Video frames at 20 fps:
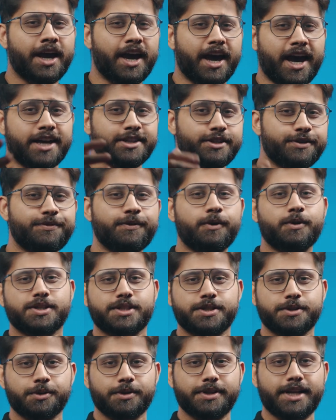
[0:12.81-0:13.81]
As you folks
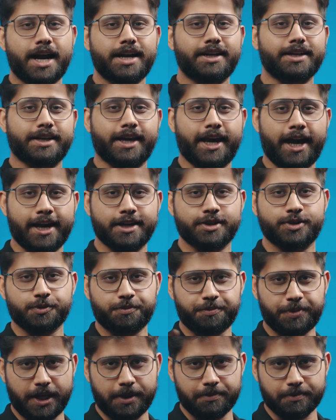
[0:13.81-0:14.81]
know that Care
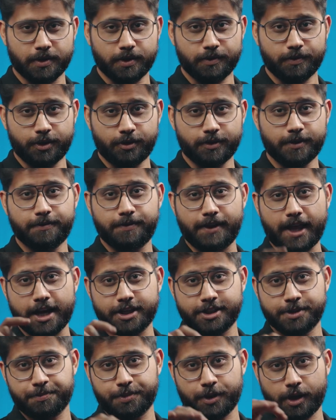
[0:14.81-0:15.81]
Supreme, one of the
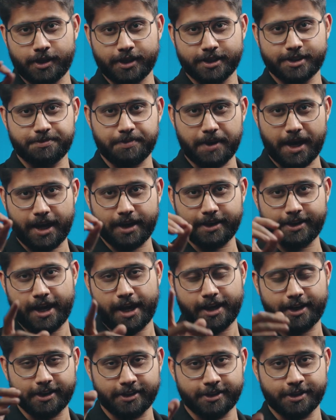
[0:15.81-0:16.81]
flagship products by
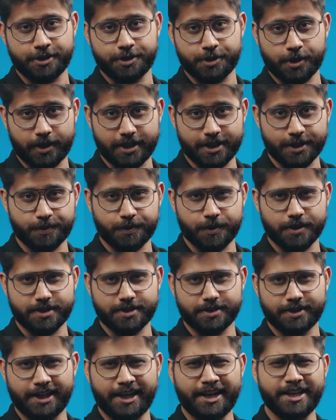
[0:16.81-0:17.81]
Care Health Insurance,
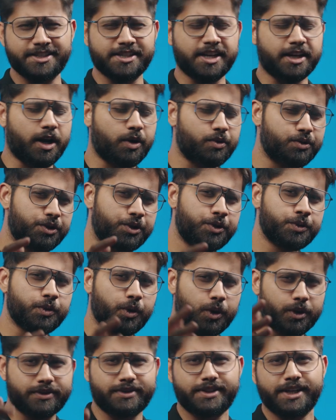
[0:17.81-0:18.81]
was released around 2
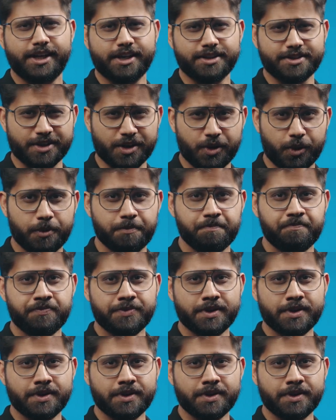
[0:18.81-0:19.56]
or 3 years ago.